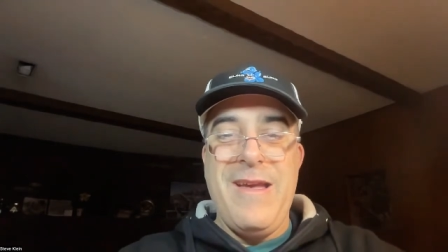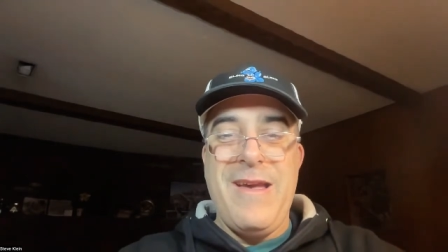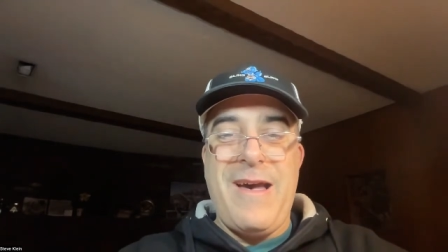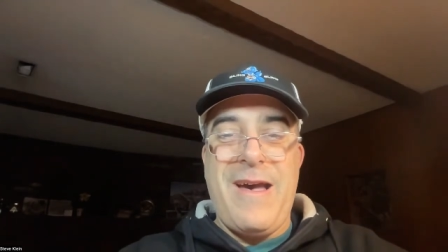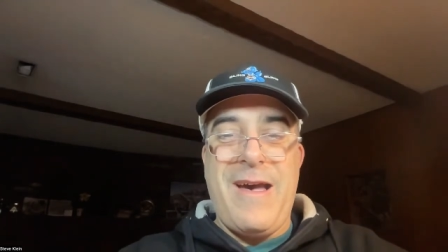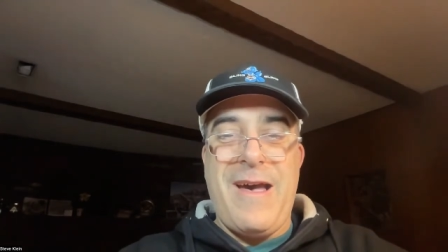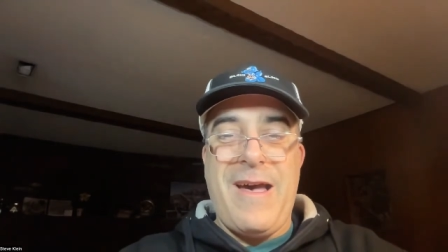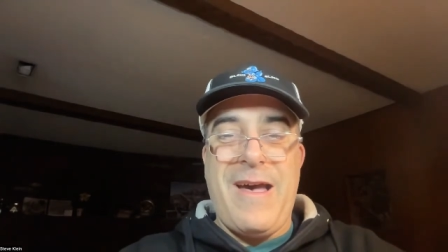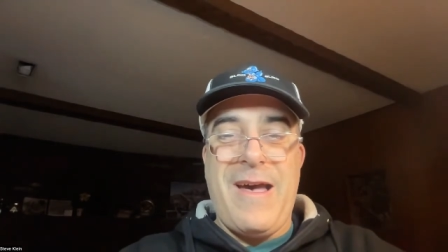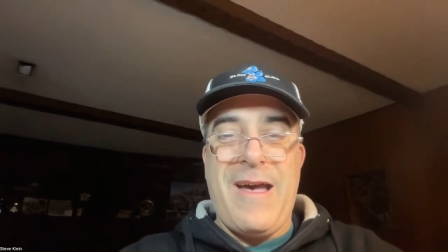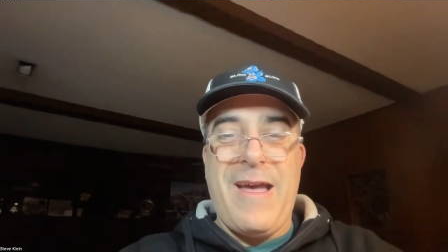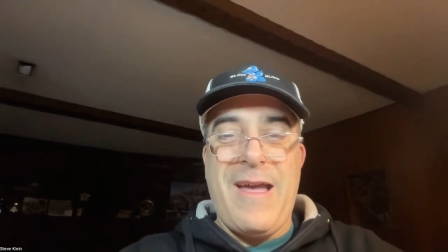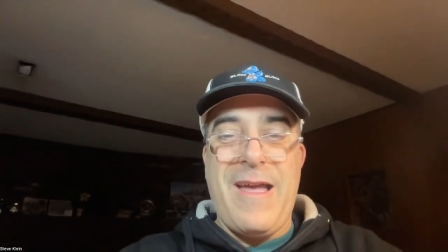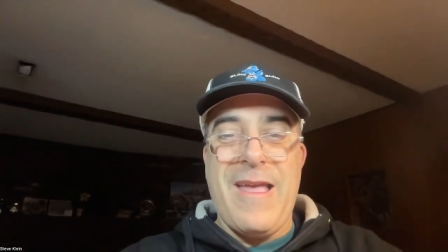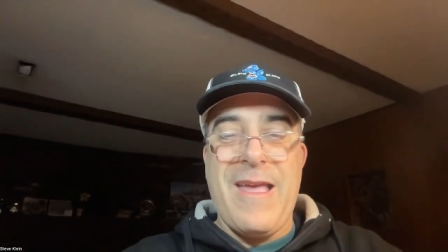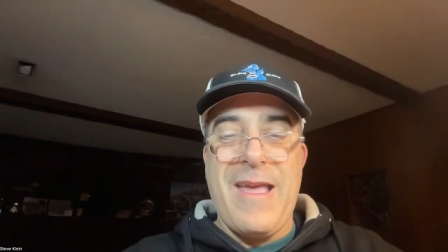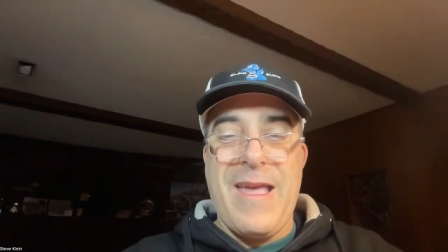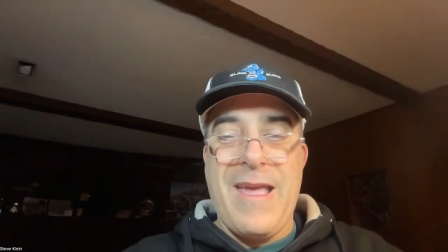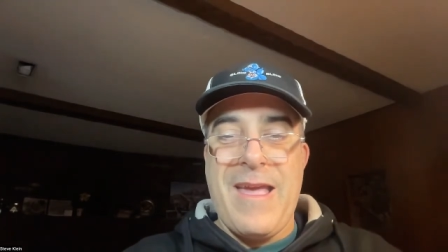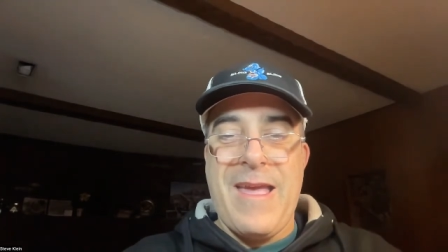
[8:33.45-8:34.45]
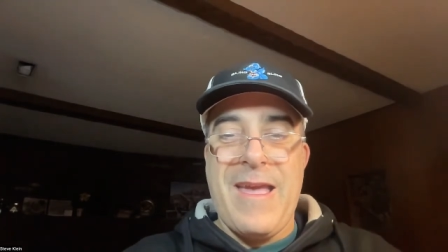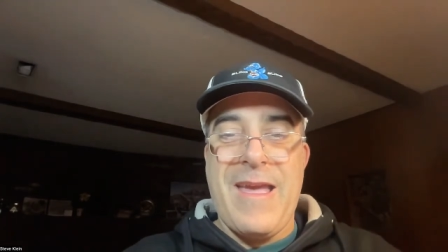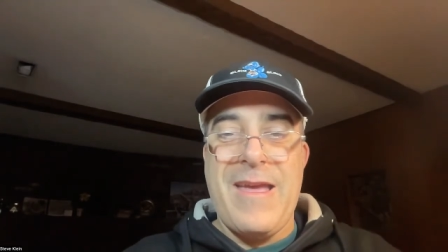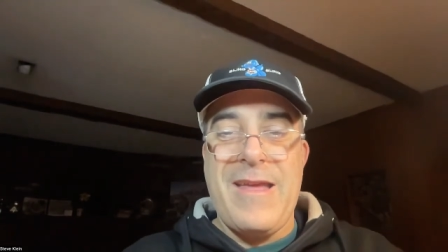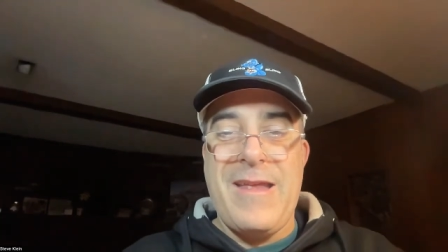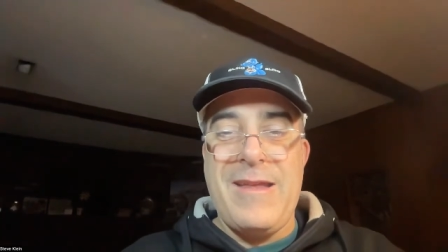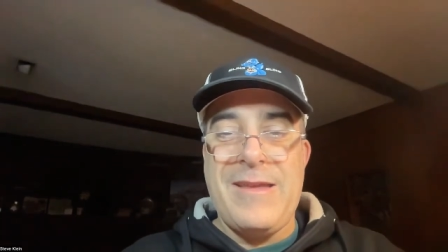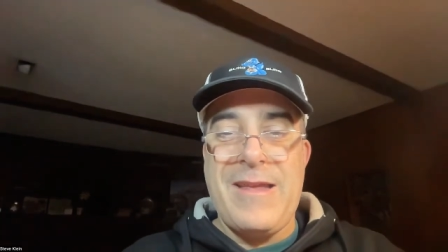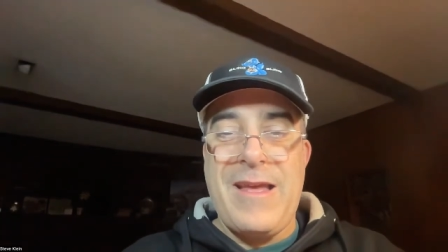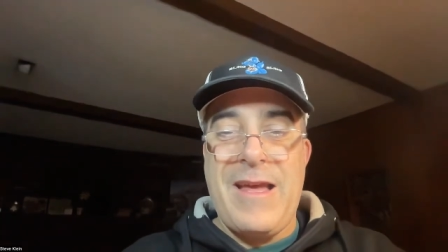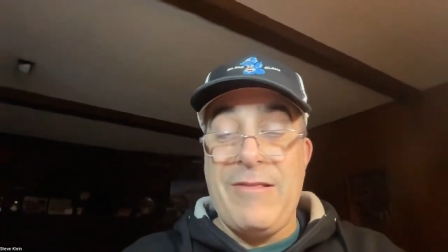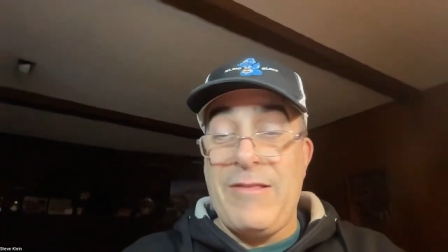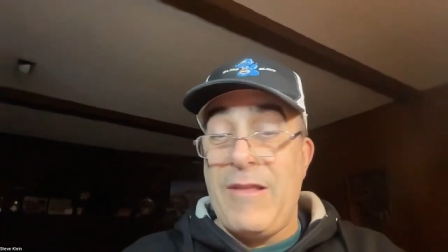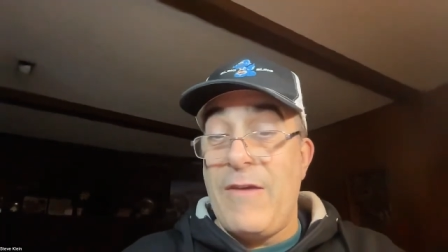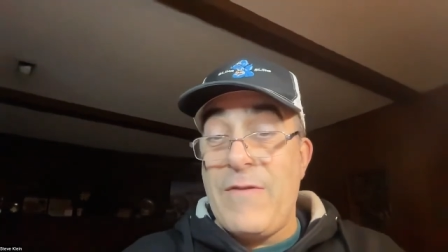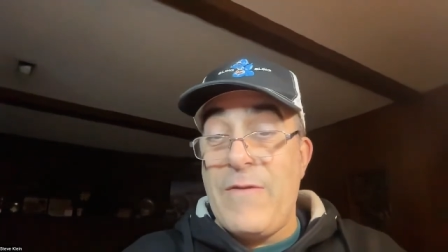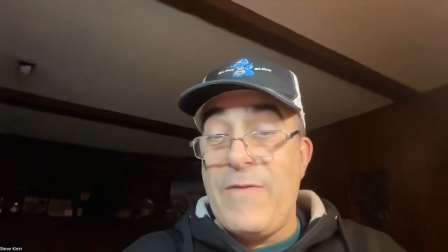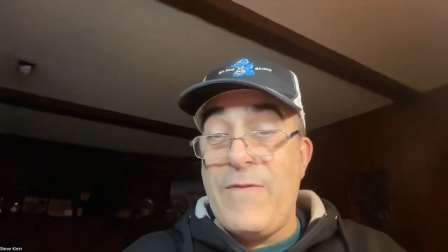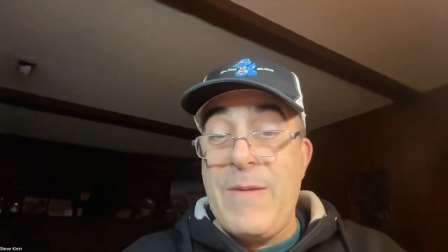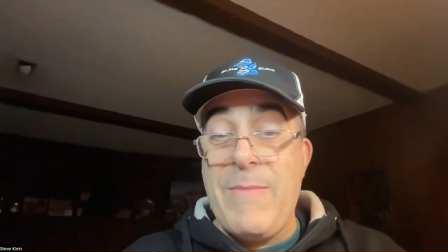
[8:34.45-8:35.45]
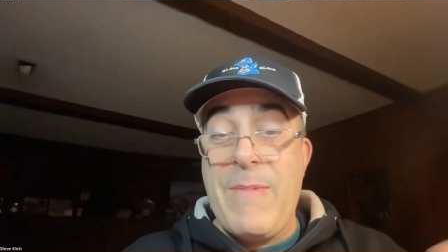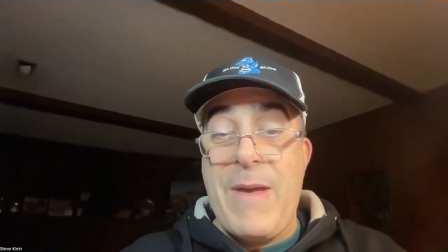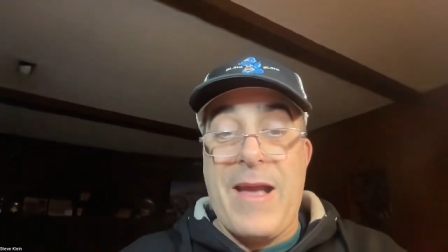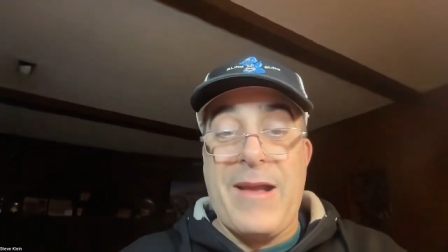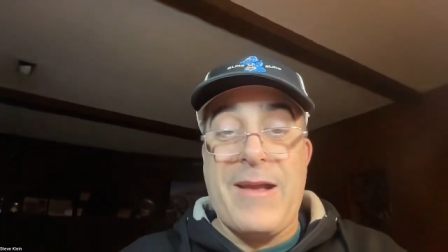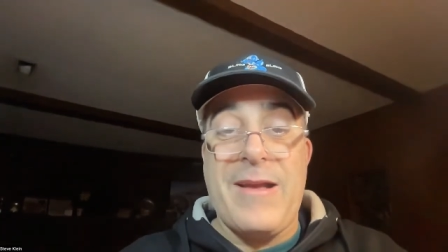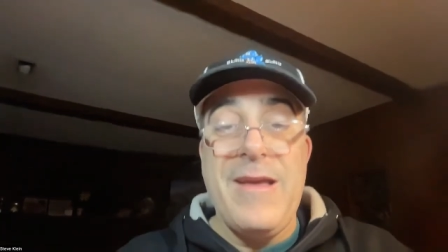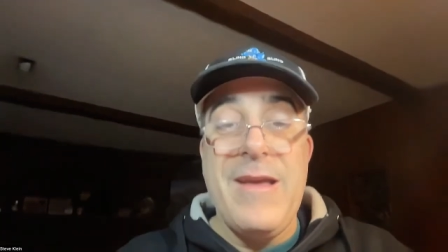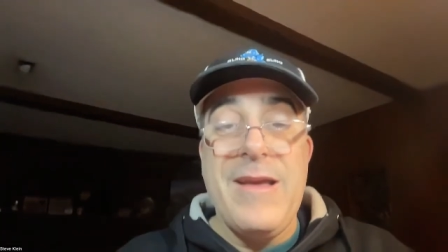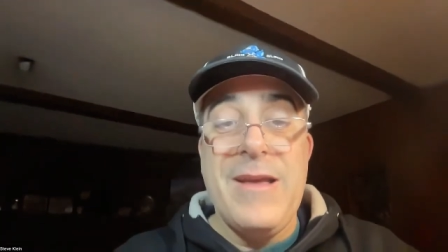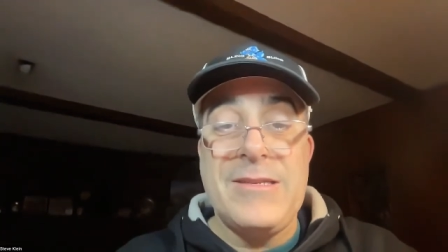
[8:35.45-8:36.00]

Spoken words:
And love your feedback.